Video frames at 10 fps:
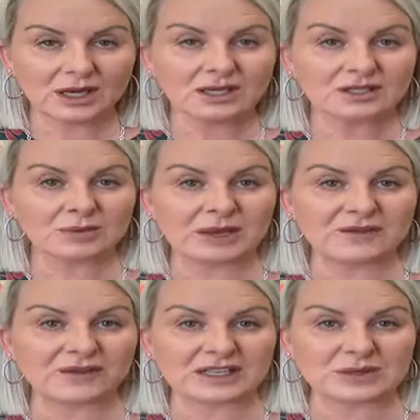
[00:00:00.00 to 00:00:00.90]
So be
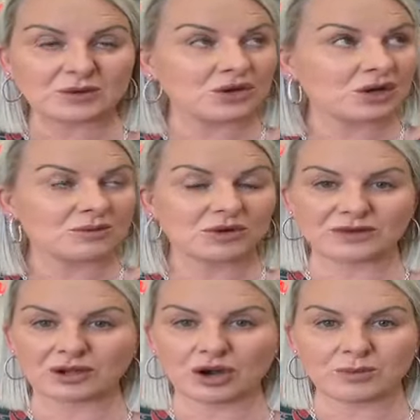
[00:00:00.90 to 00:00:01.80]
flexible. You can move
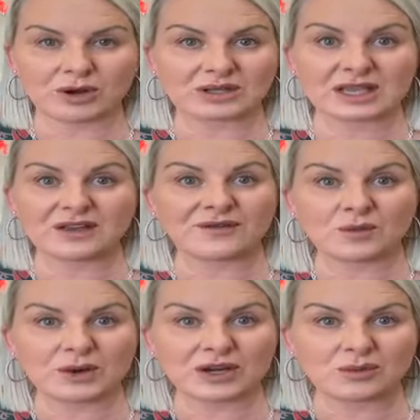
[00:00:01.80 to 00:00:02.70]
the goalposts if
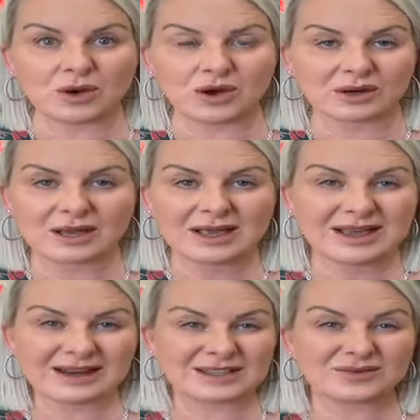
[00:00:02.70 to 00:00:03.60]
and when you want.
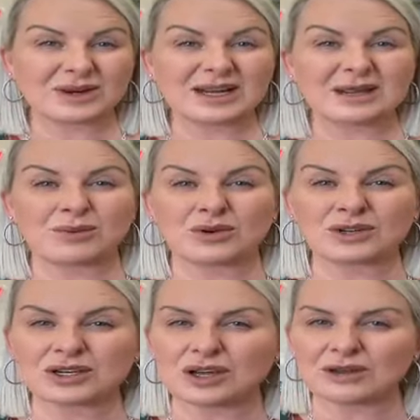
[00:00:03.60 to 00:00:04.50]
And it's really important
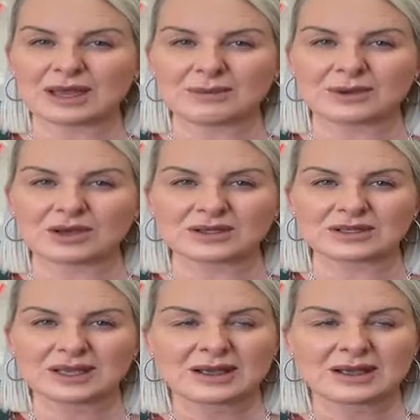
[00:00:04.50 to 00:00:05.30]
to know that, because